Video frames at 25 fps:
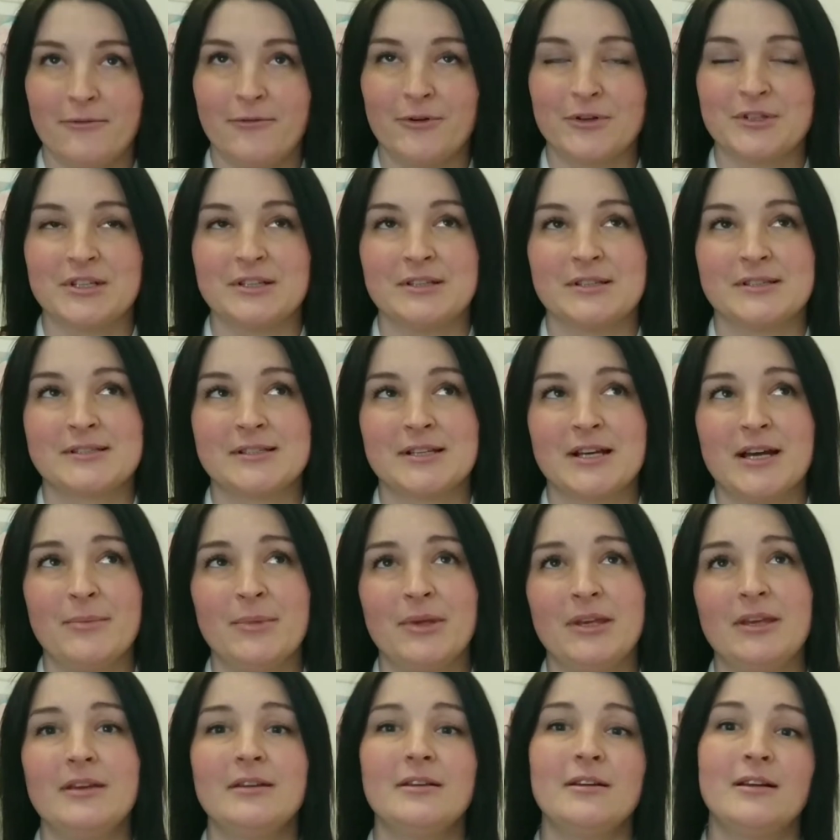14 is
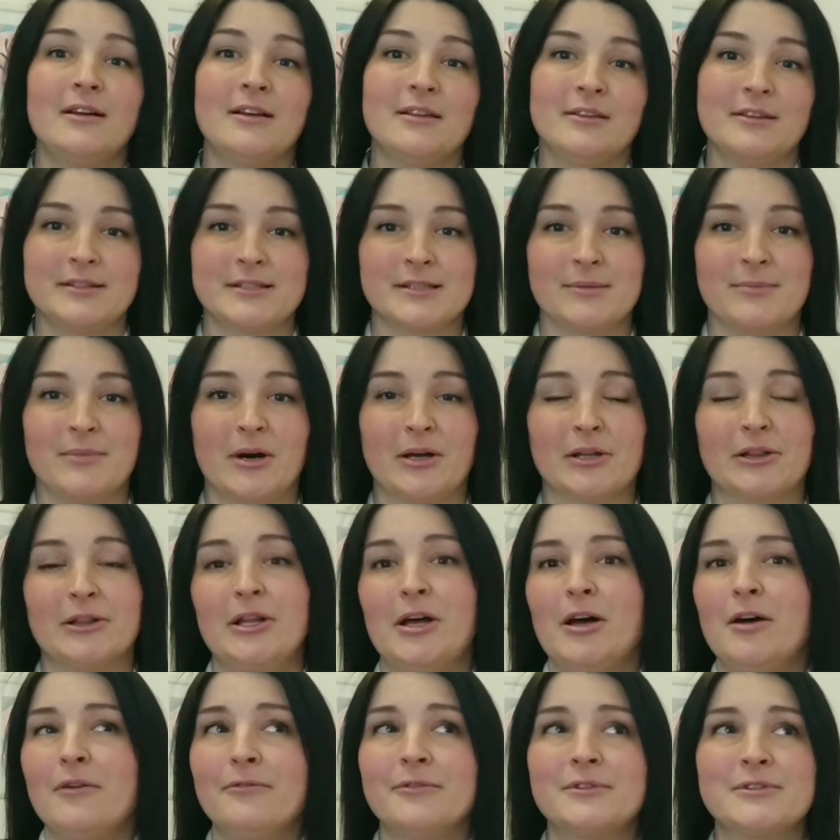coming. This is about
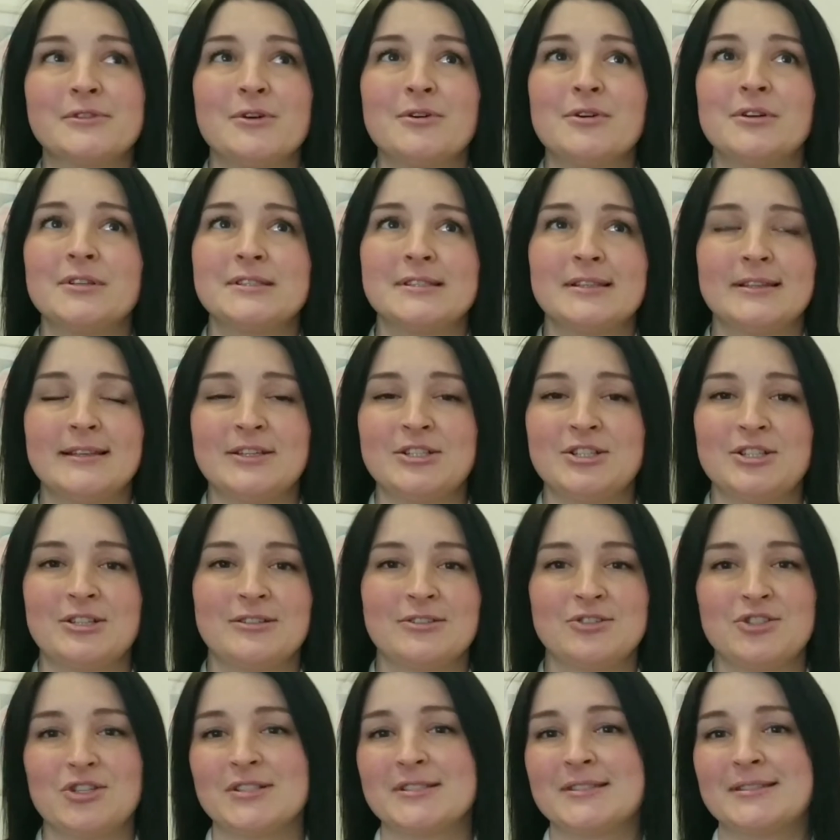love. So
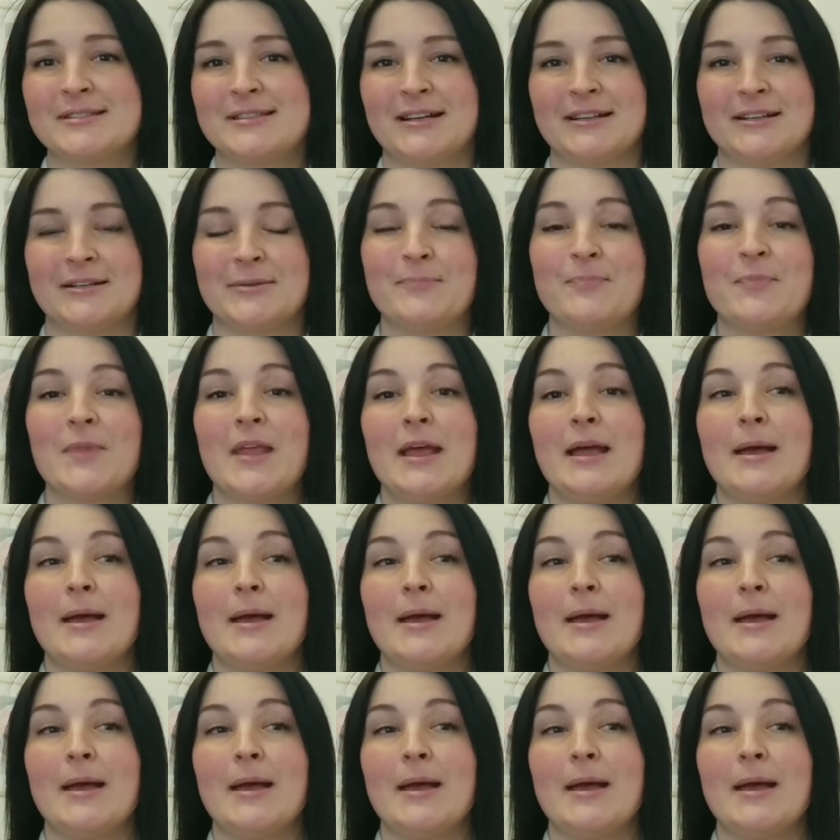constellation just done.